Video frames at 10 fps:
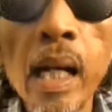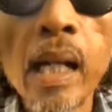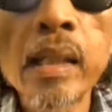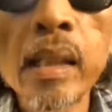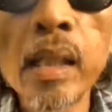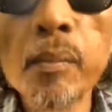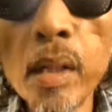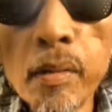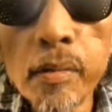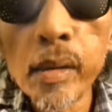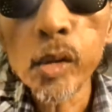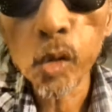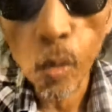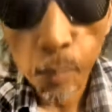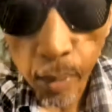As above,
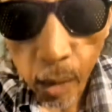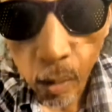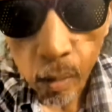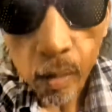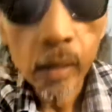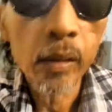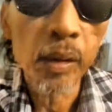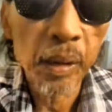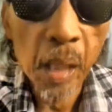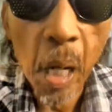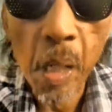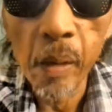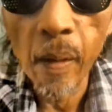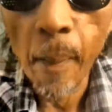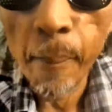so below?
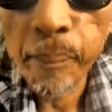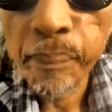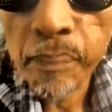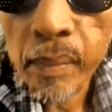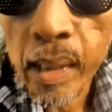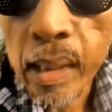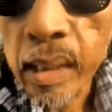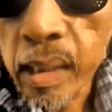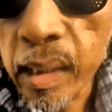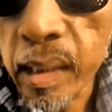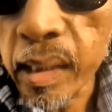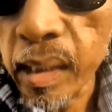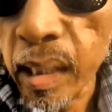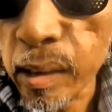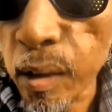No, it
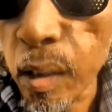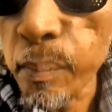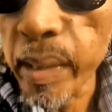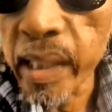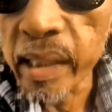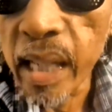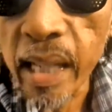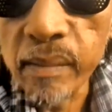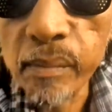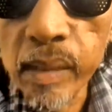does not mean that.